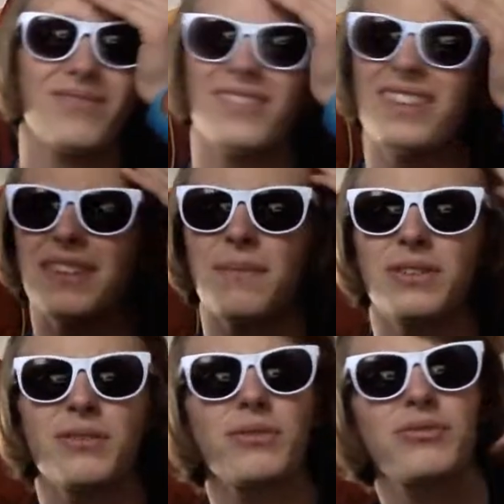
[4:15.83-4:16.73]
this
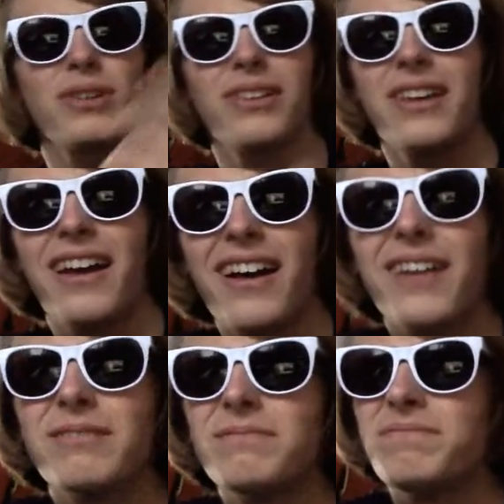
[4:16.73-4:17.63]
episode was really,
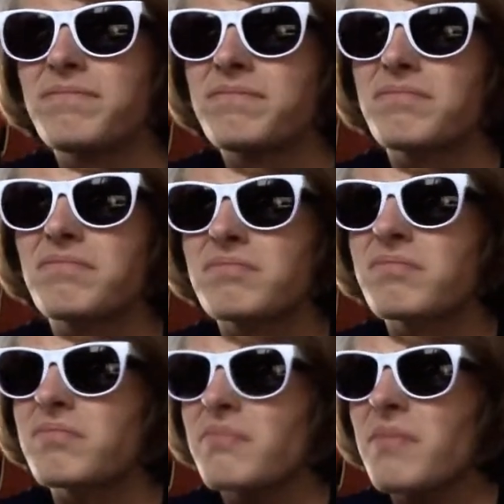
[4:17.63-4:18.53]
how
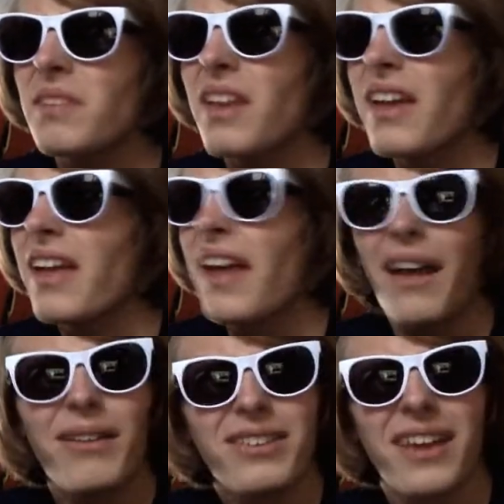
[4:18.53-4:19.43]
do
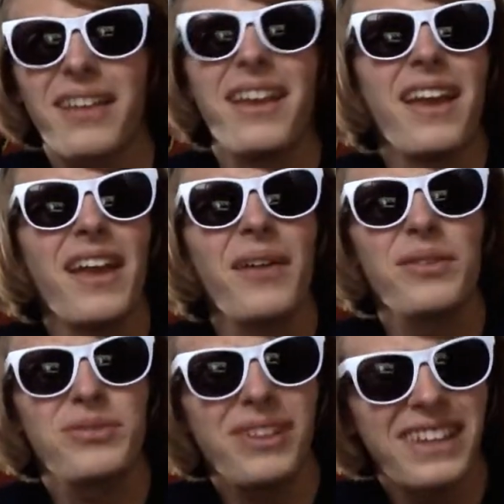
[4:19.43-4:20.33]
I say it? It
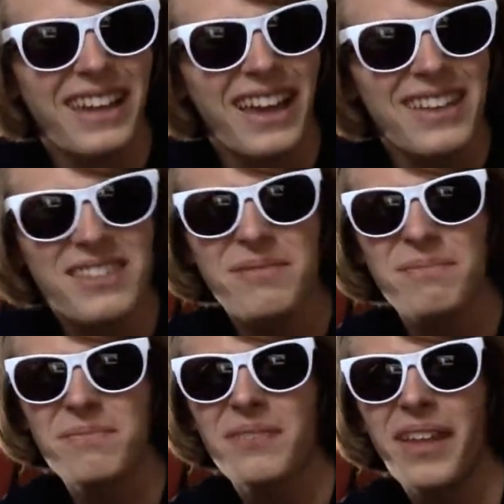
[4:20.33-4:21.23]
was really nice,
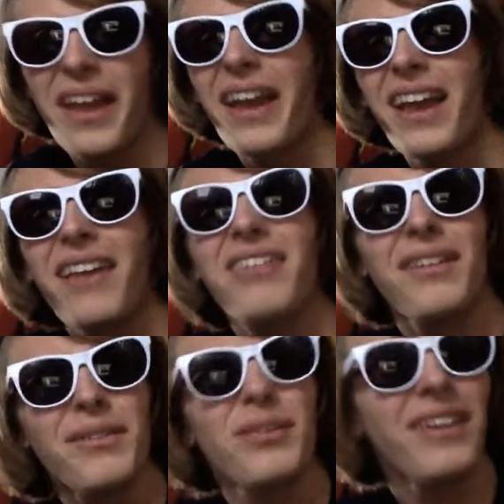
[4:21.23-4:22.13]
I guess. It
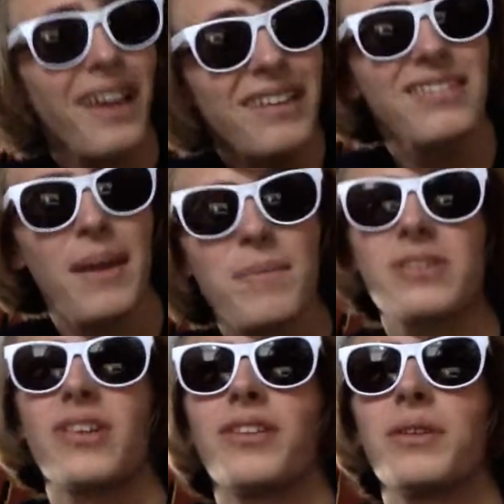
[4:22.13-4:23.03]
was a nice
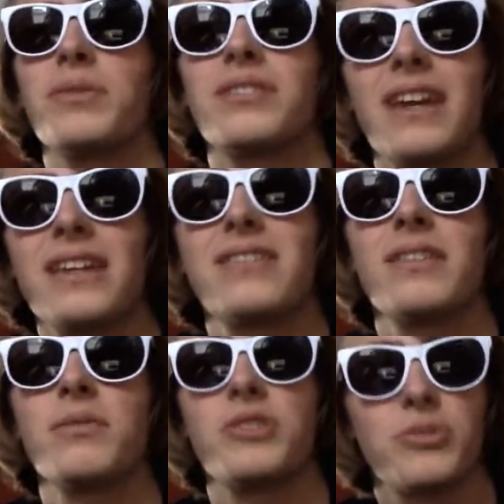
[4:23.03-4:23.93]
episode. It was nice, it
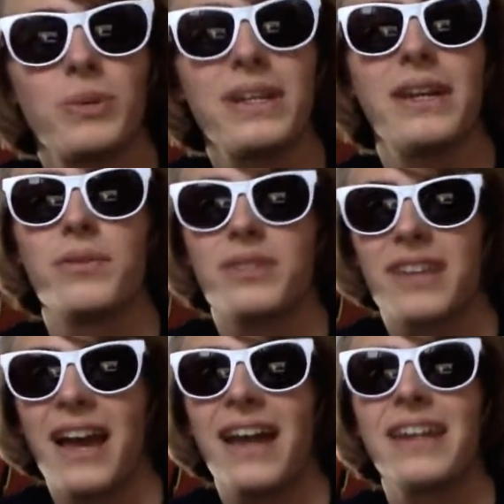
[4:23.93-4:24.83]
was sweet, it was
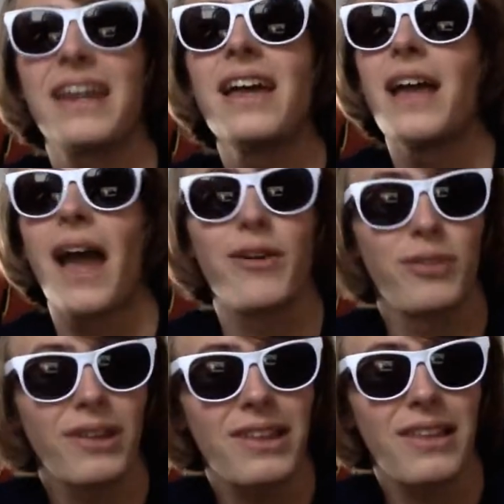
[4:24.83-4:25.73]
kind. I
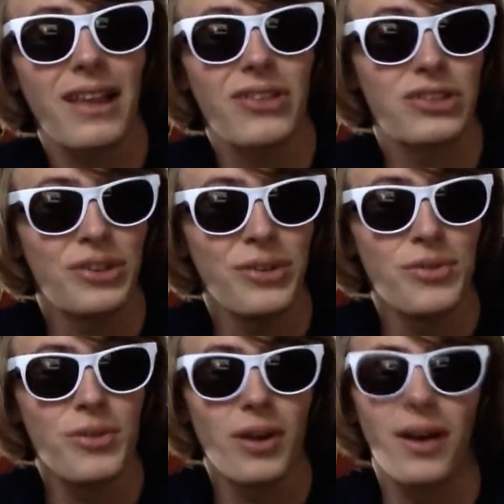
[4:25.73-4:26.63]
really like the
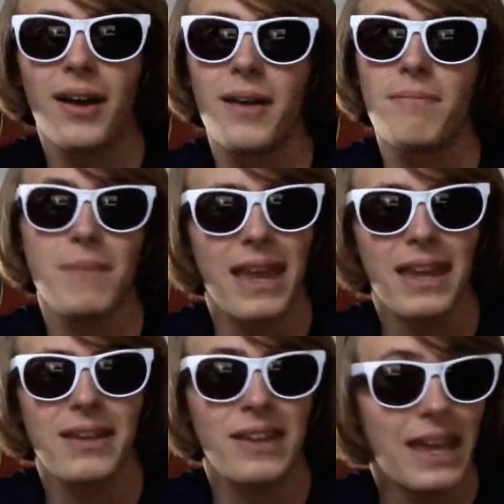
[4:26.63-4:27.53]
two,
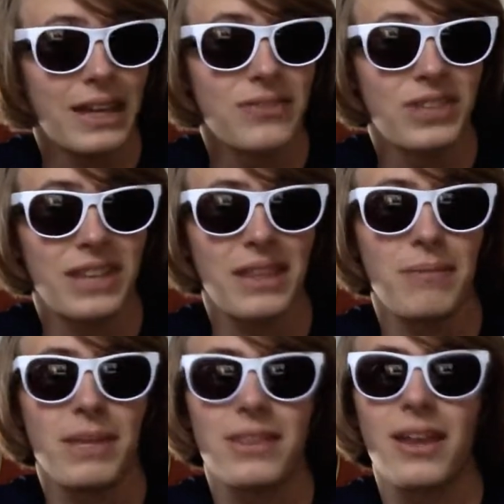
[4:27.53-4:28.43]
main natives that they
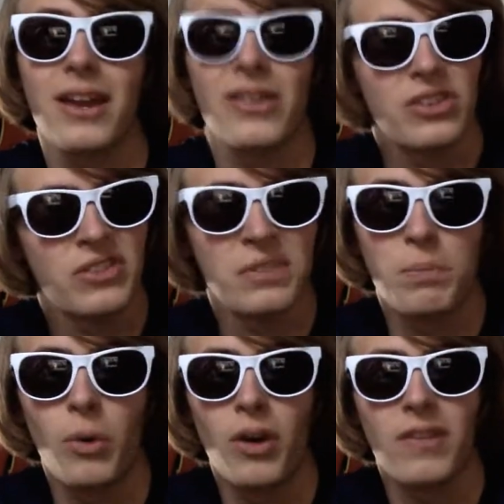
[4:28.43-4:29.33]
meet there. There's this
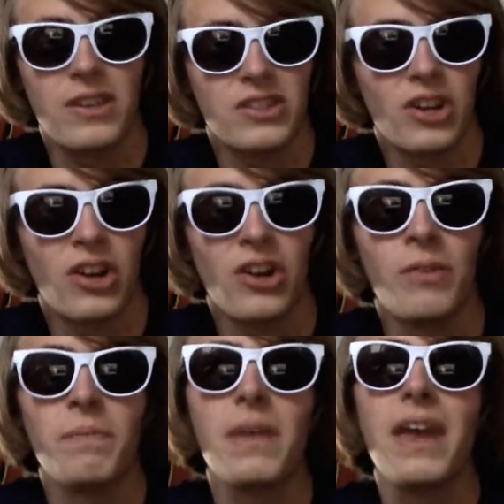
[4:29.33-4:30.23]
boy and this
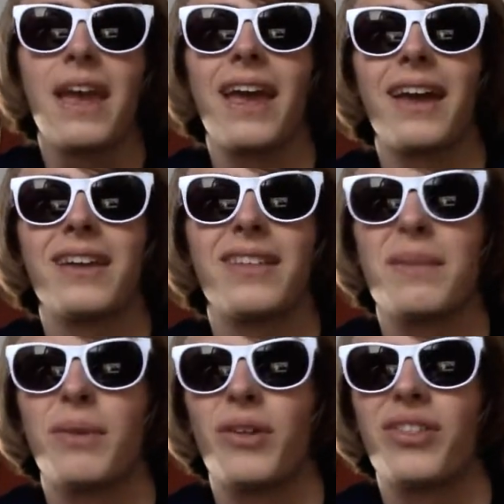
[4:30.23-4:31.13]
girl, and they
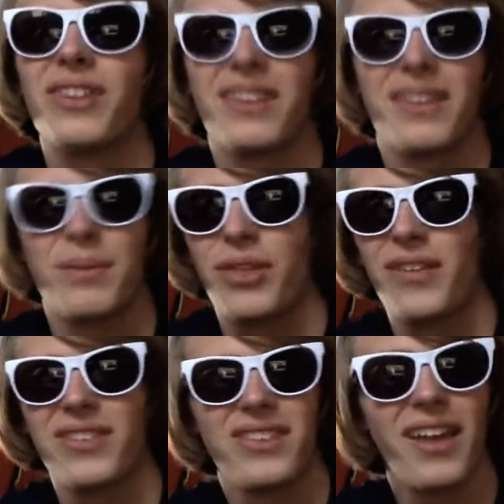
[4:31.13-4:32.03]
both
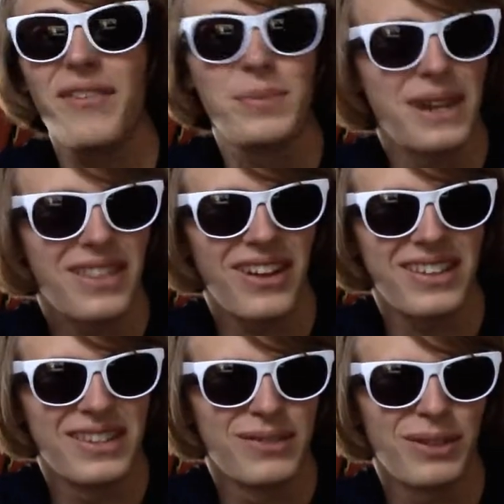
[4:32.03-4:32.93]
have, everybody there has
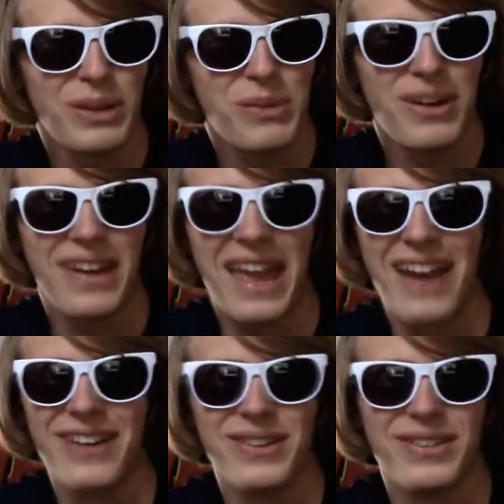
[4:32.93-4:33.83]
these really weird
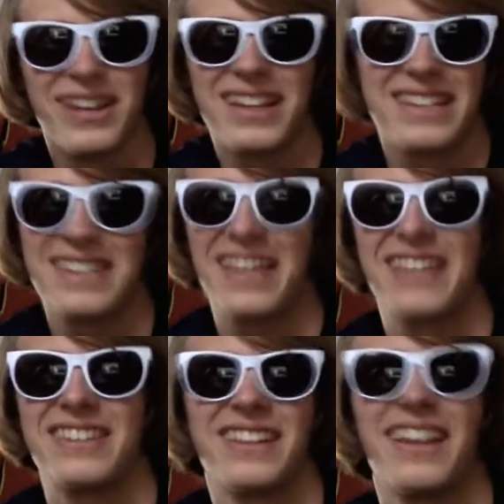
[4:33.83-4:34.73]
hairdos that I just think
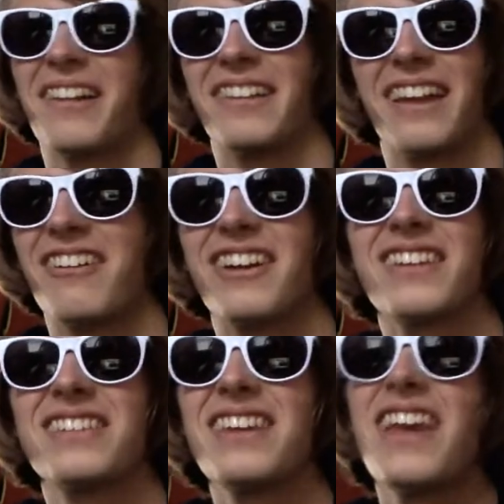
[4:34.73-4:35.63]
is hilarious.